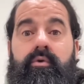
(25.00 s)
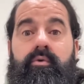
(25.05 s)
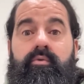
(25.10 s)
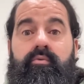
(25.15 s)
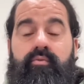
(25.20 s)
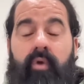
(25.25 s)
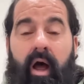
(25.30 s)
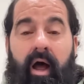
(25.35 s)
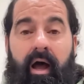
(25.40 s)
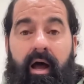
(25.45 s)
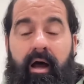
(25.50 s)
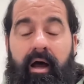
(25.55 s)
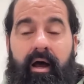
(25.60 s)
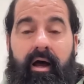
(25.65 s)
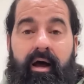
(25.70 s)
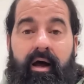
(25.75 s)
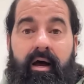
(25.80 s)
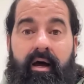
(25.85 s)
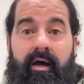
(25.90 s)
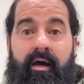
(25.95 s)

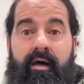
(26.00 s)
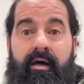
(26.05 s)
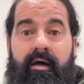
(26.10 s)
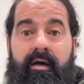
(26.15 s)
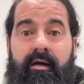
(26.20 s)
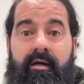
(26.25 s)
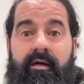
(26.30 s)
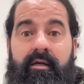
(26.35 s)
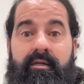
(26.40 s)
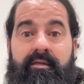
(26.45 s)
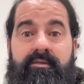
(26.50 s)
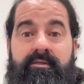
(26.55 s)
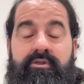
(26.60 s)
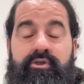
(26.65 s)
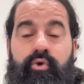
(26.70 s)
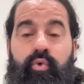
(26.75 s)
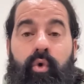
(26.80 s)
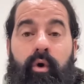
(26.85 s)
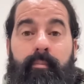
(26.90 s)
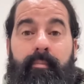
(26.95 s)
rise.
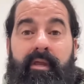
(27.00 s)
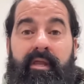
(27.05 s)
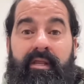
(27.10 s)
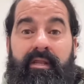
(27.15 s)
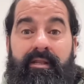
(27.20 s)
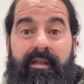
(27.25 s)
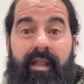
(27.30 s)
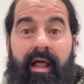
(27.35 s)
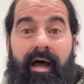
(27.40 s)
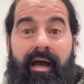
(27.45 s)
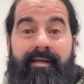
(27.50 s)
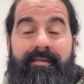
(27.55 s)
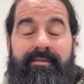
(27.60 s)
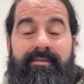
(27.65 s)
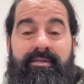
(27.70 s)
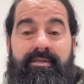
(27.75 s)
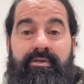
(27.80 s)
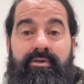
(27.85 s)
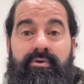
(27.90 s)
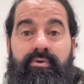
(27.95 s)
You are being lied
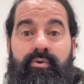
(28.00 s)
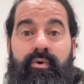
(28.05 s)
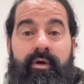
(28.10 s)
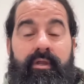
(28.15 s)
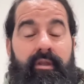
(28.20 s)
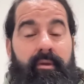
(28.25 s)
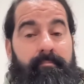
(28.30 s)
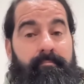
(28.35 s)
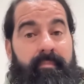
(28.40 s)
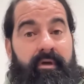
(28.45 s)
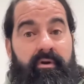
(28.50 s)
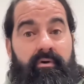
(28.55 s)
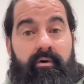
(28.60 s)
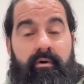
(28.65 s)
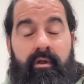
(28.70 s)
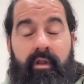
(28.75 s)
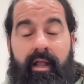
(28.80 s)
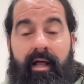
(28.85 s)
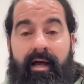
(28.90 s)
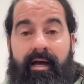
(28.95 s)
to, and the middle
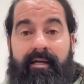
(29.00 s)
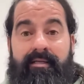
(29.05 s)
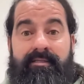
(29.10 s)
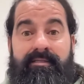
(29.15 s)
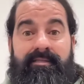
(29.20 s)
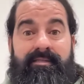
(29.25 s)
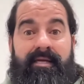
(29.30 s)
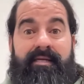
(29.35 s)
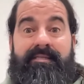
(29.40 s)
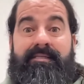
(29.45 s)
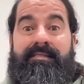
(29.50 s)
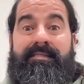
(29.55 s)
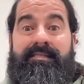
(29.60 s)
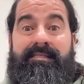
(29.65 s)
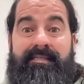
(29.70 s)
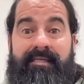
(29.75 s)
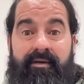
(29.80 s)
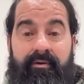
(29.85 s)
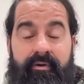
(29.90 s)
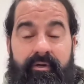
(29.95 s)
class is at
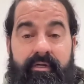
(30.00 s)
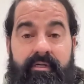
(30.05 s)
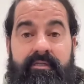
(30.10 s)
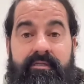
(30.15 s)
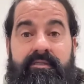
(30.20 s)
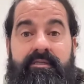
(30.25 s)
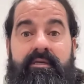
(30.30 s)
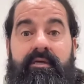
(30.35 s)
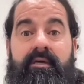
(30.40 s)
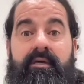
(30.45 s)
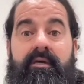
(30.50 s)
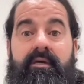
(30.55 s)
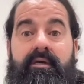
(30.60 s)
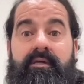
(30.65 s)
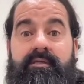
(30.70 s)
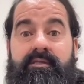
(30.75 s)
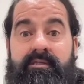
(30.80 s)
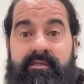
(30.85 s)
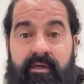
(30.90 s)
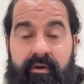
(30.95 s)
serious,
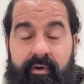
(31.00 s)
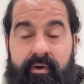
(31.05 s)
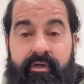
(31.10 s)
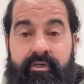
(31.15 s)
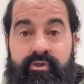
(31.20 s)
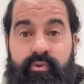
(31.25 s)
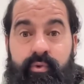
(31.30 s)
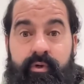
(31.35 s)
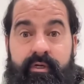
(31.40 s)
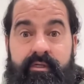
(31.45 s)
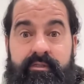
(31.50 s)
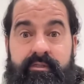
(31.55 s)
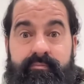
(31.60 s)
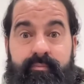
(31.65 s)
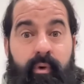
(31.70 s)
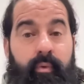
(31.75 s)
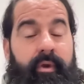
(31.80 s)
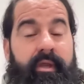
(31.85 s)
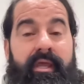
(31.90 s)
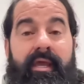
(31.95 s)
serious risk.
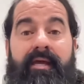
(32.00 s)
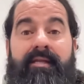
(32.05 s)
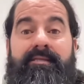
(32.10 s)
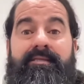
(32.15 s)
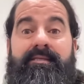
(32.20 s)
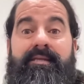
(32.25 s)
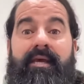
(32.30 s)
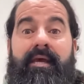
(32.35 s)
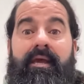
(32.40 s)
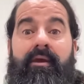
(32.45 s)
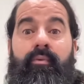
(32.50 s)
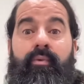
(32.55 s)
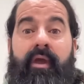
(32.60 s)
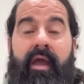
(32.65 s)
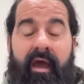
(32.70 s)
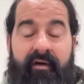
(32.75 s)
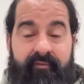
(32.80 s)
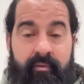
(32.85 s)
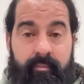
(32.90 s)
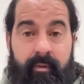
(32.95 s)
But we can't say we
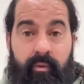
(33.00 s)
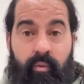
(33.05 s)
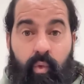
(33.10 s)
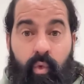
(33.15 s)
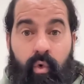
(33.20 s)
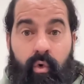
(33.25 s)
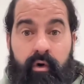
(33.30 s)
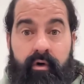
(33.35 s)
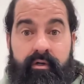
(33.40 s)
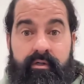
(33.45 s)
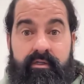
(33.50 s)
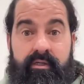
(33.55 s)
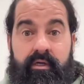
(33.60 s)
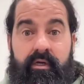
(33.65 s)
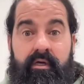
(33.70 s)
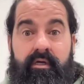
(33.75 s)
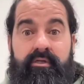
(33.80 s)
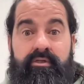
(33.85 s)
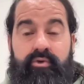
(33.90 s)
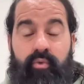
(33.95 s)
haven't been warned.
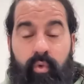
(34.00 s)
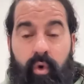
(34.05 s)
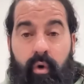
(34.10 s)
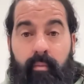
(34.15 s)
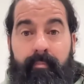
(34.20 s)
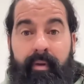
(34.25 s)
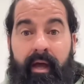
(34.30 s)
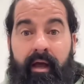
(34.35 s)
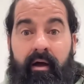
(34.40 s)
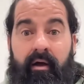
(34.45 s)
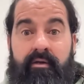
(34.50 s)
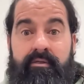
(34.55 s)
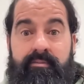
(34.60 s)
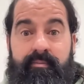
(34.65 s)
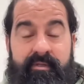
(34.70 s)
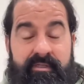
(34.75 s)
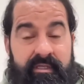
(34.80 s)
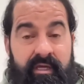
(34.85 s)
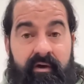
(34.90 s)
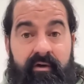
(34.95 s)
Jerome Powell has
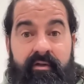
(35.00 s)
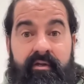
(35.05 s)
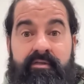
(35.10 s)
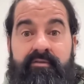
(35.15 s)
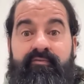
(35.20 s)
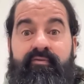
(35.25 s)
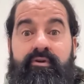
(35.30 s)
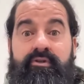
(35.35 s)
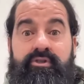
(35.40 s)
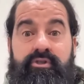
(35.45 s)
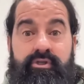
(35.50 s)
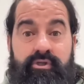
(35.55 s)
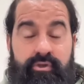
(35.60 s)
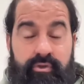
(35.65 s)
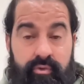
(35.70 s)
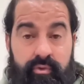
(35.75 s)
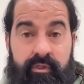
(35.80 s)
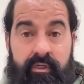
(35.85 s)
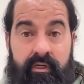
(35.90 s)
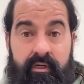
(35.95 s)
been telling us for
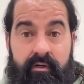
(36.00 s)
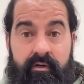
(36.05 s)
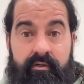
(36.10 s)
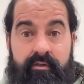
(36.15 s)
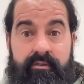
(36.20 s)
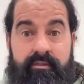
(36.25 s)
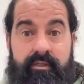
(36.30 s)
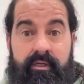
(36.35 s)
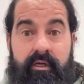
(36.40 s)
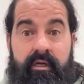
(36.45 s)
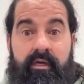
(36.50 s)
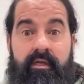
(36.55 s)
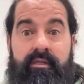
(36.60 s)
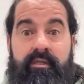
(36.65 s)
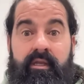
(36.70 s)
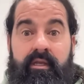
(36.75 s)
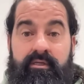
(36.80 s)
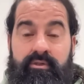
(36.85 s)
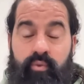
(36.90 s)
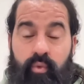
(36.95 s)
two years
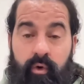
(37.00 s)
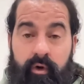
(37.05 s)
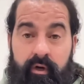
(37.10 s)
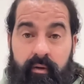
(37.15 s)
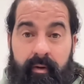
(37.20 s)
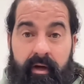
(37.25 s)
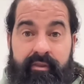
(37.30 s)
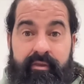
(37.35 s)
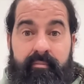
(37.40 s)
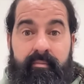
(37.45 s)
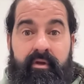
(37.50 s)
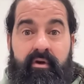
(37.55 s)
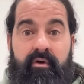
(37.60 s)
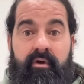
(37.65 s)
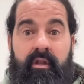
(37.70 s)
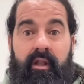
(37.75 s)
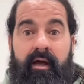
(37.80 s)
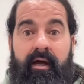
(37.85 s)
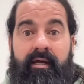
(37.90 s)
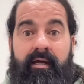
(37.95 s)
that he's worried about the middle
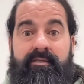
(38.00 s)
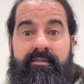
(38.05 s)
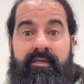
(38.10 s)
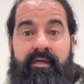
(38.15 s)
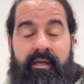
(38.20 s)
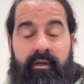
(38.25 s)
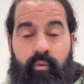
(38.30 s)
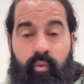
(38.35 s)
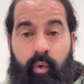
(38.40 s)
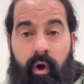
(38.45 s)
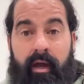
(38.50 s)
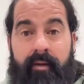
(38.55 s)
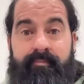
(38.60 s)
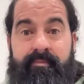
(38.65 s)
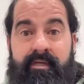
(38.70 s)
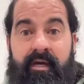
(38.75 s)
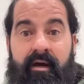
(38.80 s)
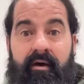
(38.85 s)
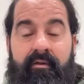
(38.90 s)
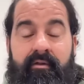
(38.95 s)
class getting wiped
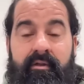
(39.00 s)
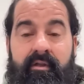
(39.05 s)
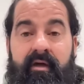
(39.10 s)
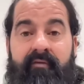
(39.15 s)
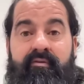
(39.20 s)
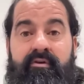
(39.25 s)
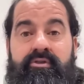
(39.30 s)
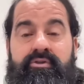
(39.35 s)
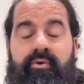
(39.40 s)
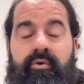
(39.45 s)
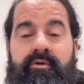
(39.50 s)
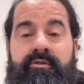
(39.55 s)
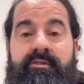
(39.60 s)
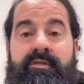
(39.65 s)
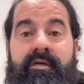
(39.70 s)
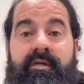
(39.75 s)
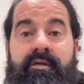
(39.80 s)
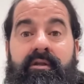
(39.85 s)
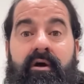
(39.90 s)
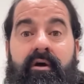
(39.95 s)
out, leveraged towards
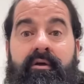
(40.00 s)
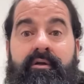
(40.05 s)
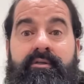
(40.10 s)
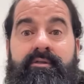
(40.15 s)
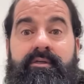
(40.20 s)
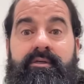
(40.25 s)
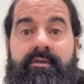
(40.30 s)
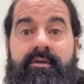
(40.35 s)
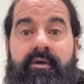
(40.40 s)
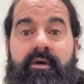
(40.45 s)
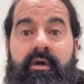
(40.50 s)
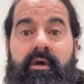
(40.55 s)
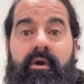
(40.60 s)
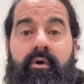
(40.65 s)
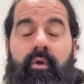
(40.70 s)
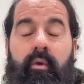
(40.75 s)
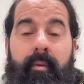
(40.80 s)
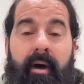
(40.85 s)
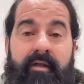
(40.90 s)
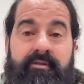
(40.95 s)
technology.
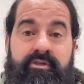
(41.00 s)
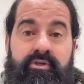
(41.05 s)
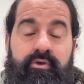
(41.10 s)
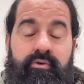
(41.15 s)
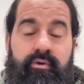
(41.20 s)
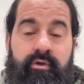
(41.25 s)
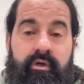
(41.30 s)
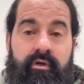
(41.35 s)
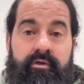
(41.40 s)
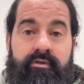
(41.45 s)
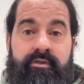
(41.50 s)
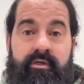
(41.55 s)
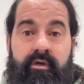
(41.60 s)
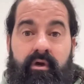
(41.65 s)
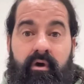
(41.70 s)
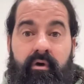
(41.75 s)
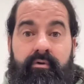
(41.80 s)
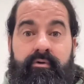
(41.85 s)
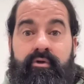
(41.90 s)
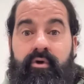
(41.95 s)
Well, about two years
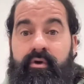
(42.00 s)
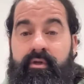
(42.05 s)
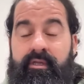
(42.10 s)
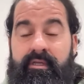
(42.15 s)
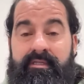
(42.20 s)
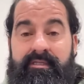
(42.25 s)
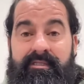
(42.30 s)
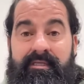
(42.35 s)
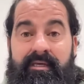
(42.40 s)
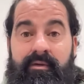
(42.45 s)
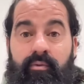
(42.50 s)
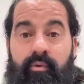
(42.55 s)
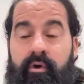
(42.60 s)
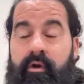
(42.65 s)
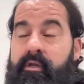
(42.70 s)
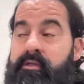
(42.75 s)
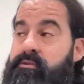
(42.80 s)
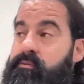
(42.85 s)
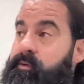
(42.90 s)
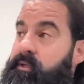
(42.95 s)
ago, during the C
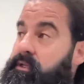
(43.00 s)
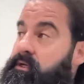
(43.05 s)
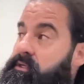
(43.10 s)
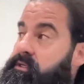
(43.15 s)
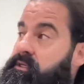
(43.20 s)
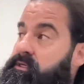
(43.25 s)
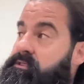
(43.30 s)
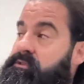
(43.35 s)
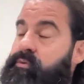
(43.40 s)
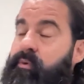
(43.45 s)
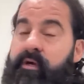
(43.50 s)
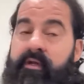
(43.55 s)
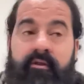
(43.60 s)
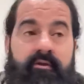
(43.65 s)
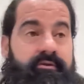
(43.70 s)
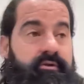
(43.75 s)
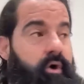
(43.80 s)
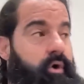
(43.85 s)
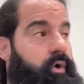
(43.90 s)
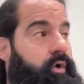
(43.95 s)
word, as we look this way, and
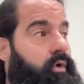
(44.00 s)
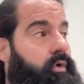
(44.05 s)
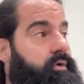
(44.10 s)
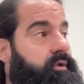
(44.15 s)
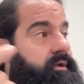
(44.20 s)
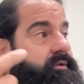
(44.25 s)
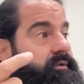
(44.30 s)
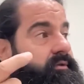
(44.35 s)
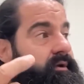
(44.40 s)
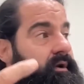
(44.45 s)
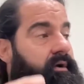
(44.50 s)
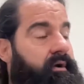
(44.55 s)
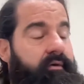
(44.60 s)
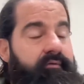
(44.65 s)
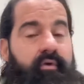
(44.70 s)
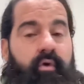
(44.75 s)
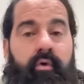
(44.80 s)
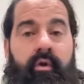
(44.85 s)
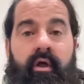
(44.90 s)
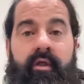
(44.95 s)
there's a whole other
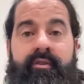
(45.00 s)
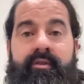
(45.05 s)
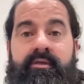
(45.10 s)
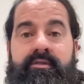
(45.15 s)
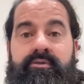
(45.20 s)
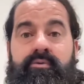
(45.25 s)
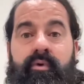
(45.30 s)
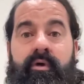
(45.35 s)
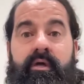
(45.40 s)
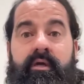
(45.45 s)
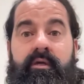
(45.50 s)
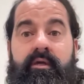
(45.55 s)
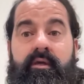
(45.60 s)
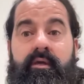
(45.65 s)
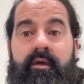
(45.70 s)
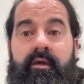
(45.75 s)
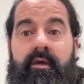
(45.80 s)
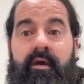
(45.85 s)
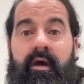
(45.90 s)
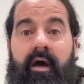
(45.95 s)
narrative going on this way,
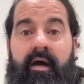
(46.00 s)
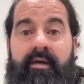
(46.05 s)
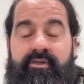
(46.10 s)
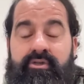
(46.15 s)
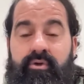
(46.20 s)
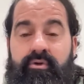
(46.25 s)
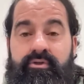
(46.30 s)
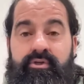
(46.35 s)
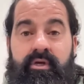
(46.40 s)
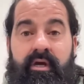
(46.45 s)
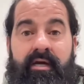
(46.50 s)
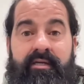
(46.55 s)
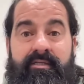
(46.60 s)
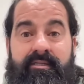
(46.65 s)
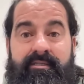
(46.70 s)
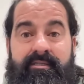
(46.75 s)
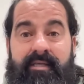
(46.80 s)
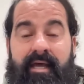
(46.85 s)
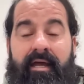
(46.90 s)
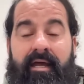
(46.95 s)
I showed you guys
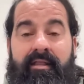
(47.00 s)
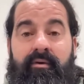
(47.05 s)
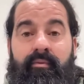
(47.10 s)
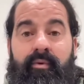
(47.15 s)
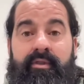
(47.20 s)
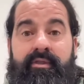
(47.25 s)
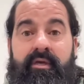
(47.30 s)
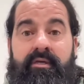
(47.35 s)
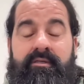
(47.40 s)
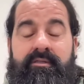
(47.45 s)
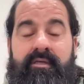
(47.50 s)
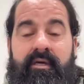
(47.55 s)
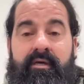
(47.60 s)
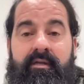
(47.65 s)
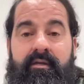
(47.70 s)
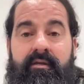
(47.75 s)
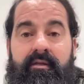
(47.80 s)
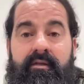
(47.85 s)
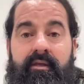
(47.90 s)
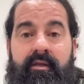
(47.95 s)
exactly what they
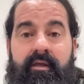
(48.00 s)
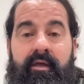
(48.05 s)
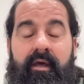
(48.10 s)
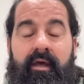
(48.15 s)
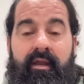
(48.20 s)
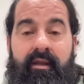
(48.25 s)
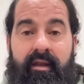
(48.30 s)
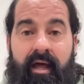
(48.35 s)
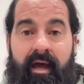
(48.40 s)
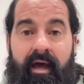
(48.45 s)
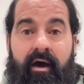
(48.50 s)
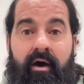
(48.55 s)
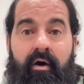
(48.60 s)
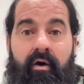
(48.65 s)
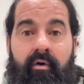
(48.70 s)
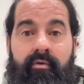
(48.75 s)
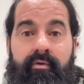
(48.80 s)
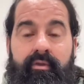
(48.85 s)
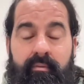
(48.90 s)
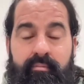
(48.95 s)
said, and
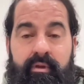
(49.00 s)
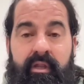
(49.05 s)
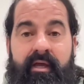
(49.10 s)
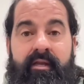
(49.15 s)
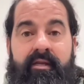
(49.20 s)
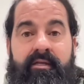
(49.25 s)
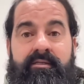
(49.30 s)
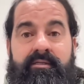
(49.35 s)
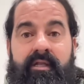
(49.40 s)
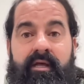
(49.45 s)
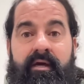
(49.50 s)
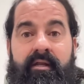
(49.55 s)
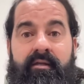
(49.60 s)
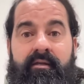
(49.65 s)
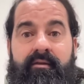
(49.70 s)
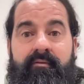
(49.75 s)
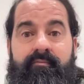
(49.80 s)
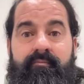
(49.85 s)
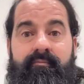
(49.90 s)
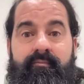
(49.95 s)
now the plane has landed.